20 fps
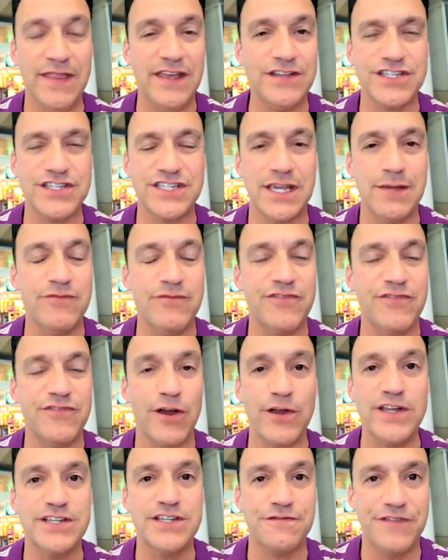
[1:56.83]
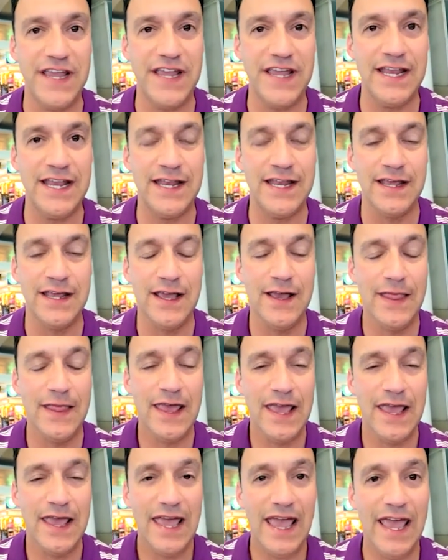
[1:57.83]
They just seem very defeated.
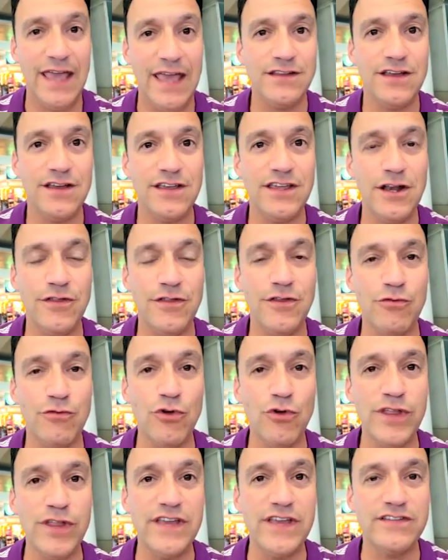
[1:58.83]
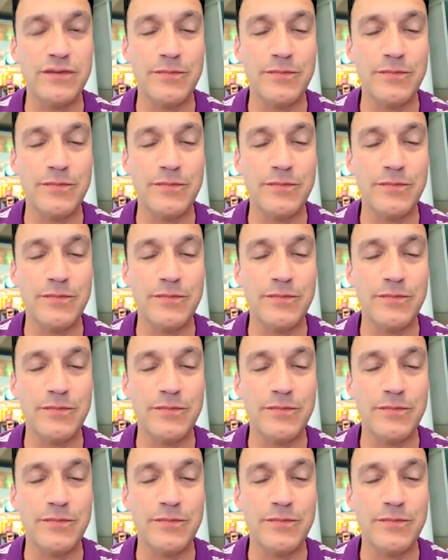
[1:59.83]
Senator Michael Testa